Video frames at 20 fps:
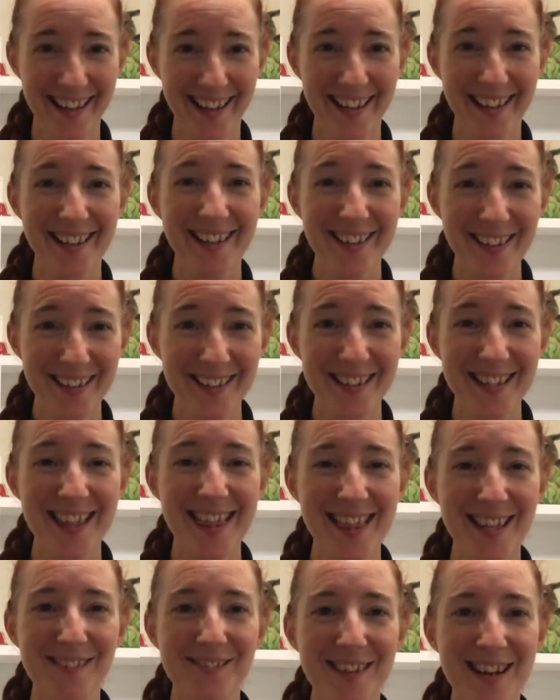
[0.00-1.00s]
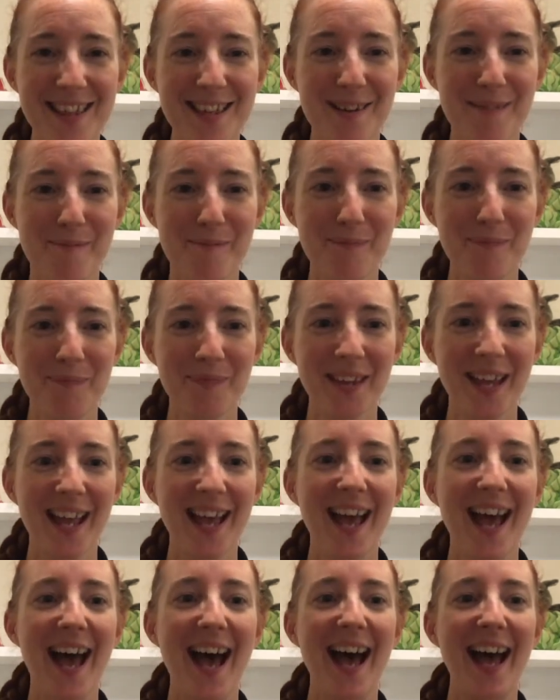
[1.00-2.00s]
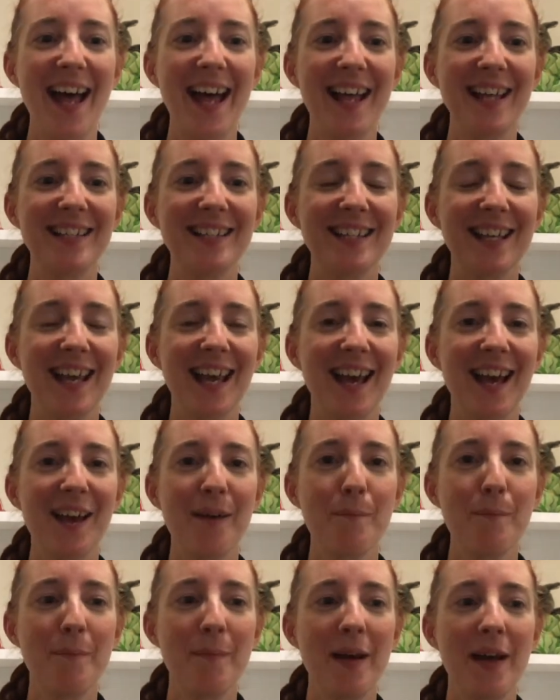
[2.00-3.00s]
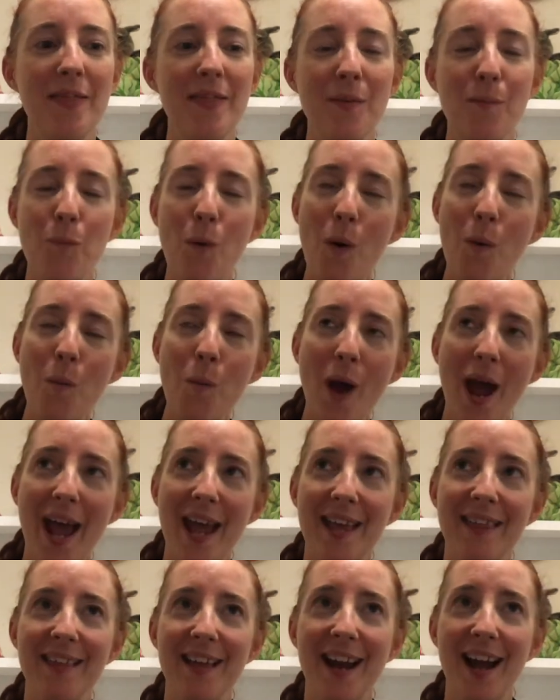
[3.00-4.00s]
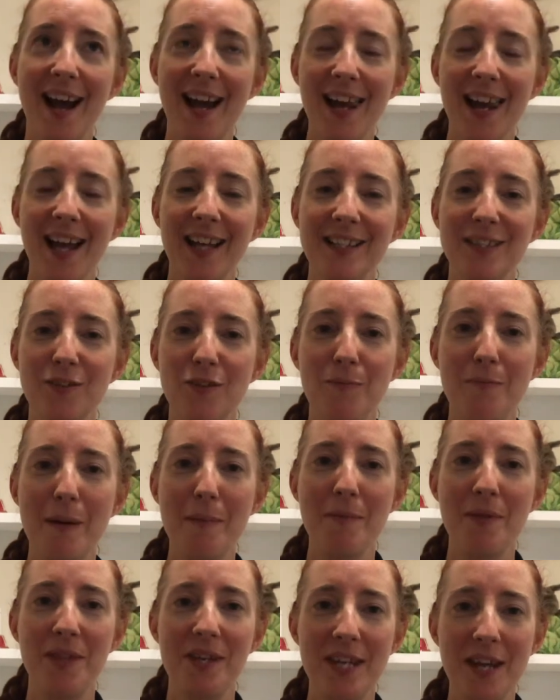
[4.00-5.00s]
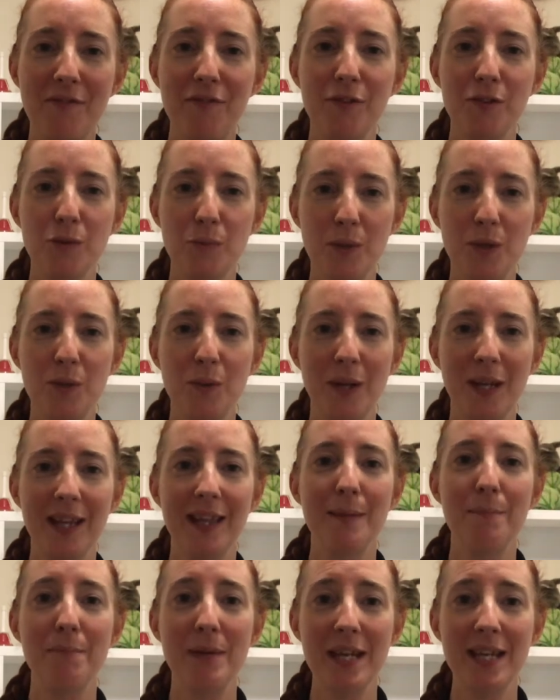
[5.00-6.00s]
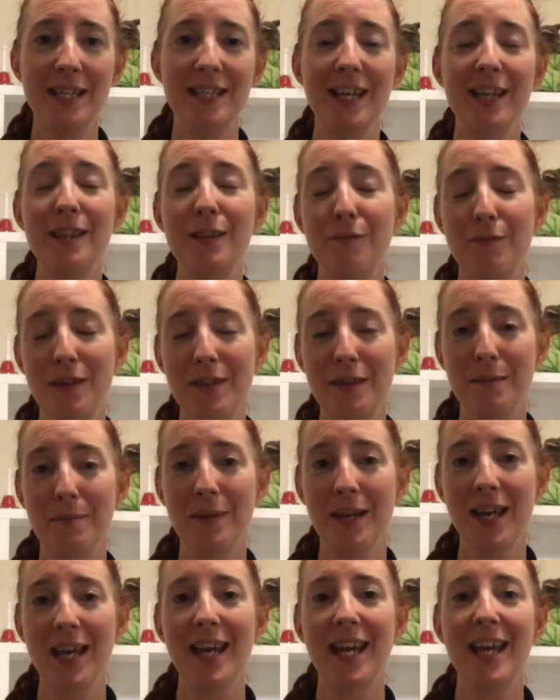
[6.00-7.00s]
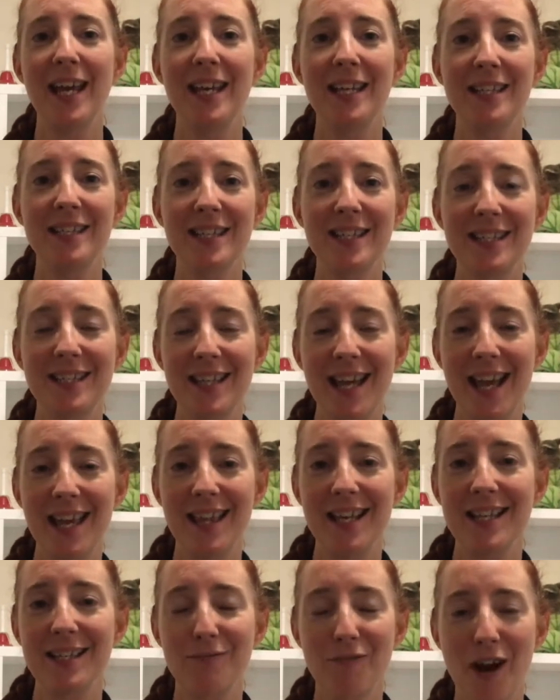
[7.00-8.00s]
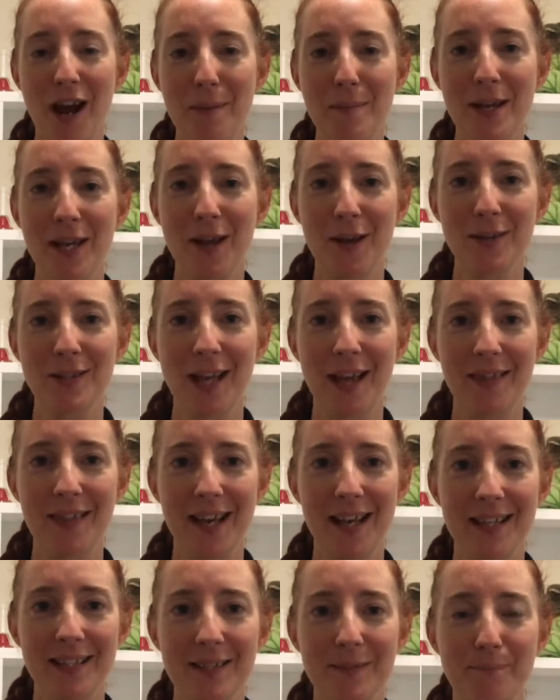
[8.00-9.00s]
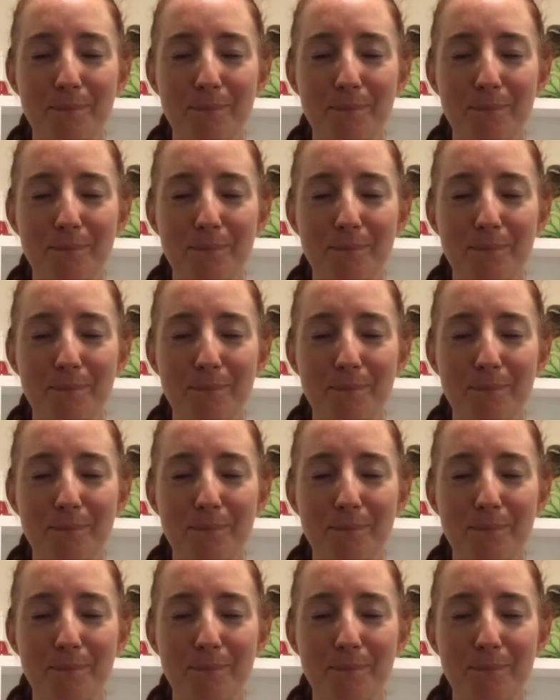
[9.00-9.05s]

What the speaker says: Good, the rhythm. And one way that I like to remember the difference between the beat and the rhythm is to say this rhyme. It goes like this.